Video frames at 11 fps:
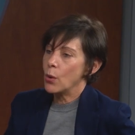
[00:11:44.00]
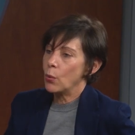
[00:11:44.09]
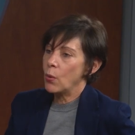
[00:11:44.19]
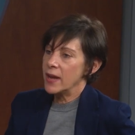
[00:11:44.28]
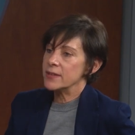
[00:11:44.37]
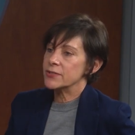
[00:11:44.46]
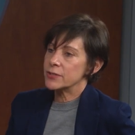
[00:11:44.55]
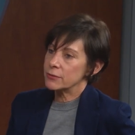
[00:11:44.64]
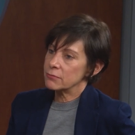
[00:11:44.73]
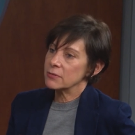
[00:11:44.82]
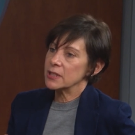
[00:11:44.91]
ways
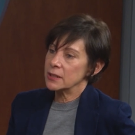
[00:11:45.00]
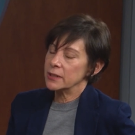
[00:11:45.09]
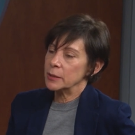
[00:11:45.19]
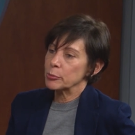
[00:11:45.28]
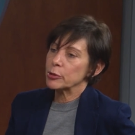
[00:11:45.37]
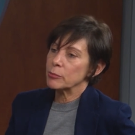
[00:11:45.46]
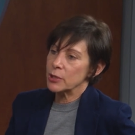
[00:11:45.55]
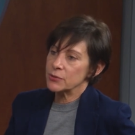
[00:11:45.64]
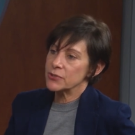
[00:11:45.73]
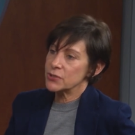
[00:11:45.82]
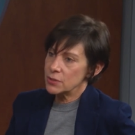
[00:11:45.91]
to really
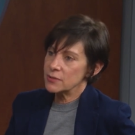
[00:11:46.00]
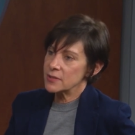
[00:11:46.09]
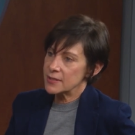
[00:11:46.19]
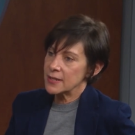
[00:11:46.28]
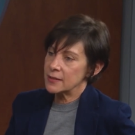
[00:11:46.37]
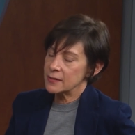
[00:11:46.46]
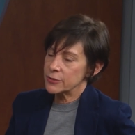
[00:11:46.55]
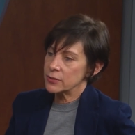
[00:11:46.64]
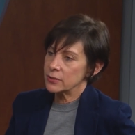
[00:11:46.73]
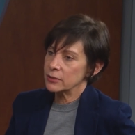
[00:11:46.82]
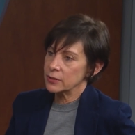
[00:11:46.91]
promote student
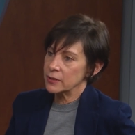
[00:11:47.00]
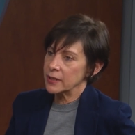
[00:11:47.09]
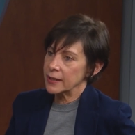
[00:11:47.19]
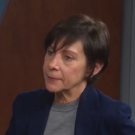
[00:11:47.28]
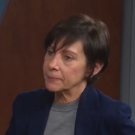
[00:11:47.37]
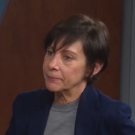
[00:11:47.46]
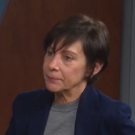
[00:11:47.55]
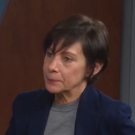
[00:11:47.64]
centered learning.